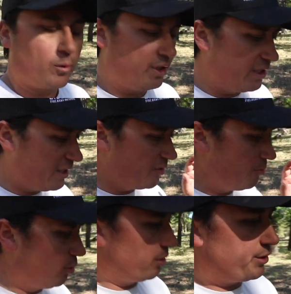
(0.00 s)
One thing that's
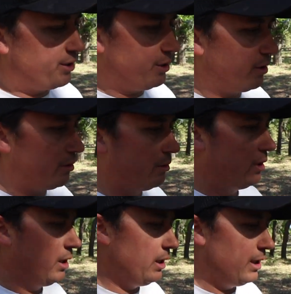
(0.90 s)
important to know
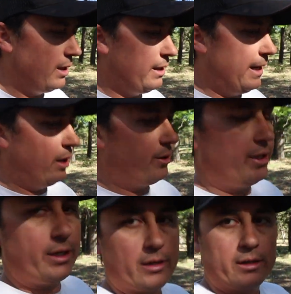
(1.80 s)
out
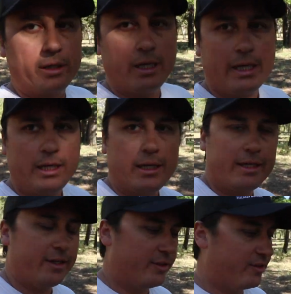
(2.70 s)
here
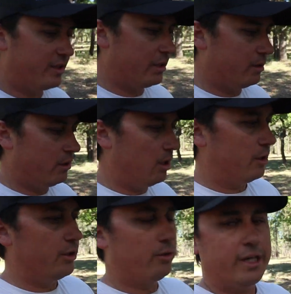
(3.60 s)
is there
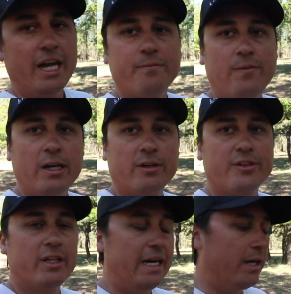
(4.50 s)
are no campfires
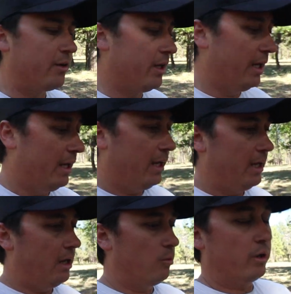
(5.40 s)
allowed.
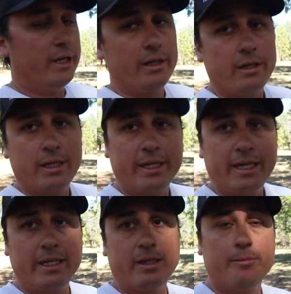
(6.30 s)
We're here
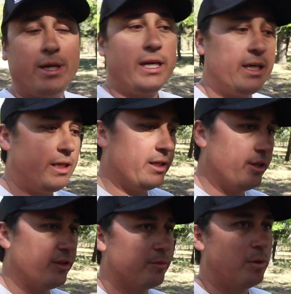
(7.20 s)
again in May. It
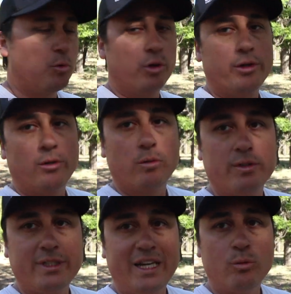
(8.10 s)
is Memorial
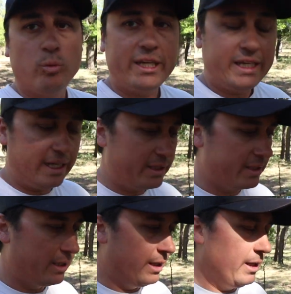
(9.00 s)
Day
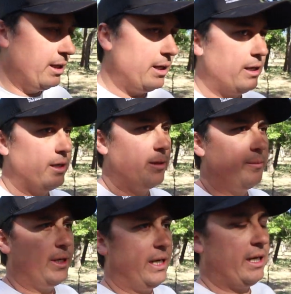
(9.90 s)
weekend,
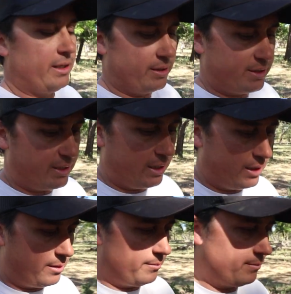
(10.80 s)
and
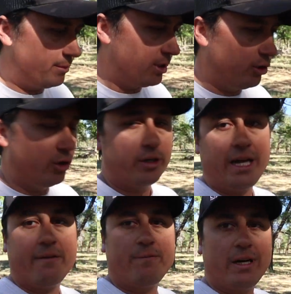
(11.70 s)
there are no
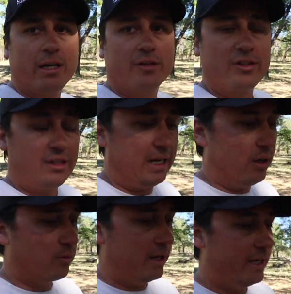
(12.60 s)
campfires
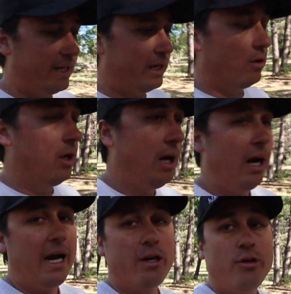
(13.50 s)
allowed right now.
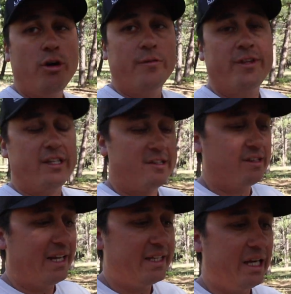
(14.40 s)
I don't know if it's
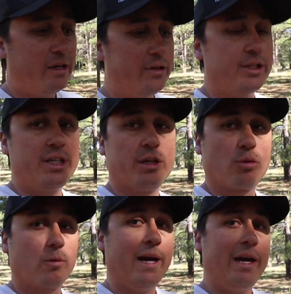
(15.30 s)
like that
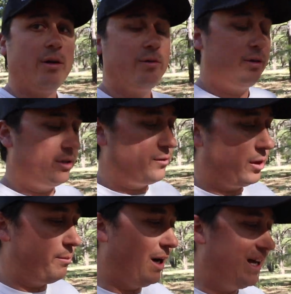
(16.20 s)
year-round. It's
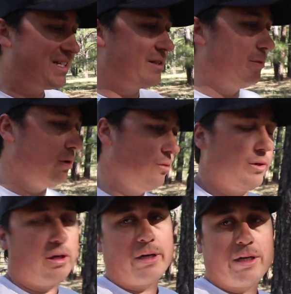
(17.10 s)
very possible.
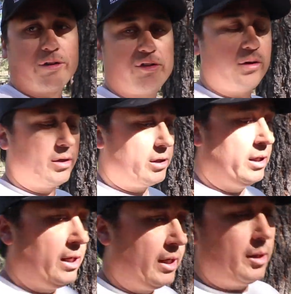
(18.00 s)
We are in Arizona,
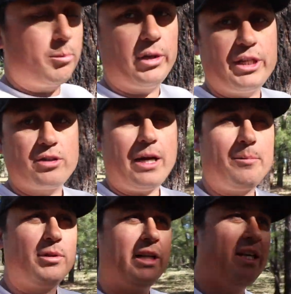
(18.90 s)
pretty dry
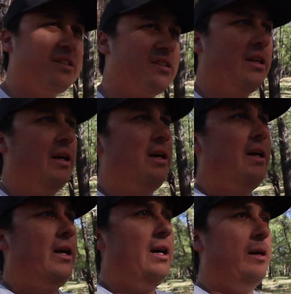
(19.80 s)
place,
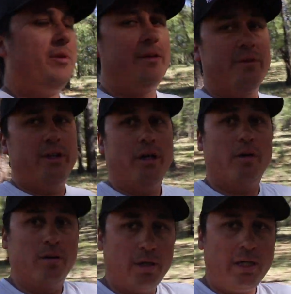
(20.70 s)
even though
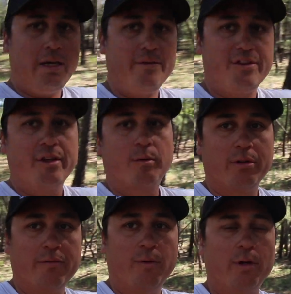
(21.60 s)
obviously we're in
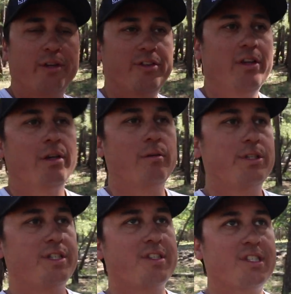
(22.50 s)
the forest,
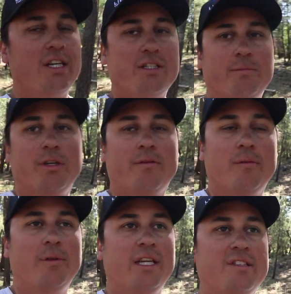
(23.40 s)
which is such a beautiful
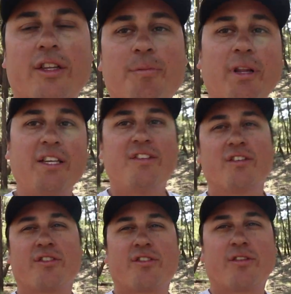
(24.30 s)
place. This place
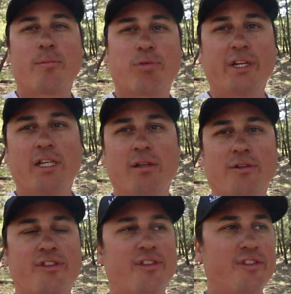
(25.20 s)
is pretty
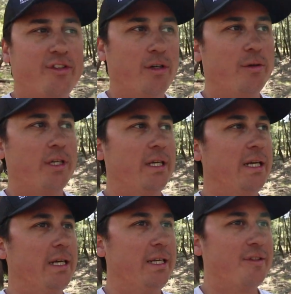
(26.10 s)
close to
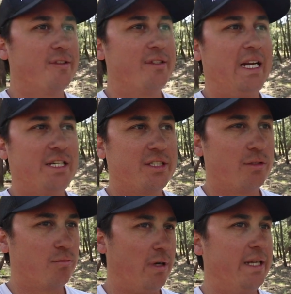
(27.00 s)
Sedona. It's actually
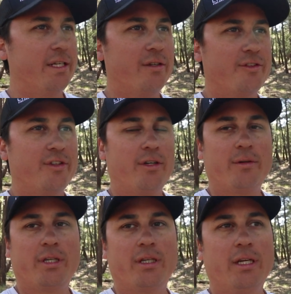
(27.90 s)
right near
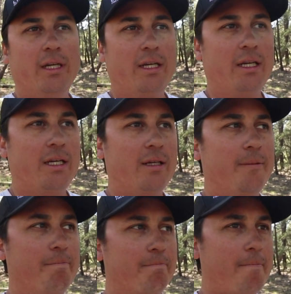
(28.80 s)
Sedona.
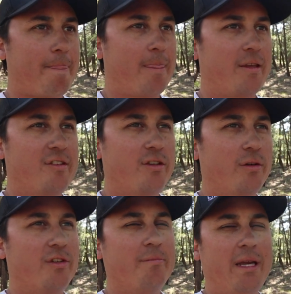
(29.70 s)

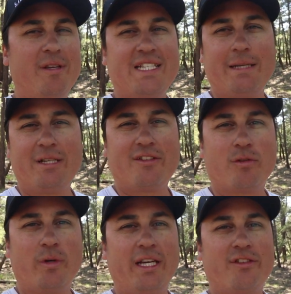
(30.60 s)
Sedona's maybe 10 minutes
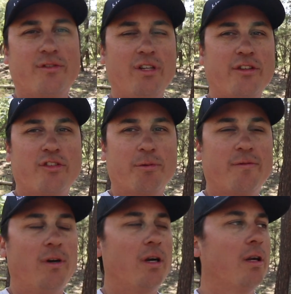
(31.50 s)
away, so it's not super
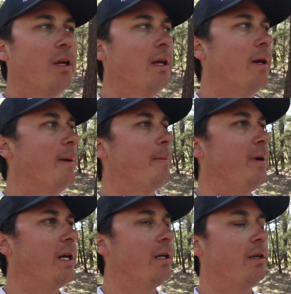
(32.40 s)
far.
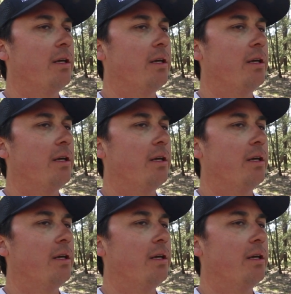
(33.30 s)
But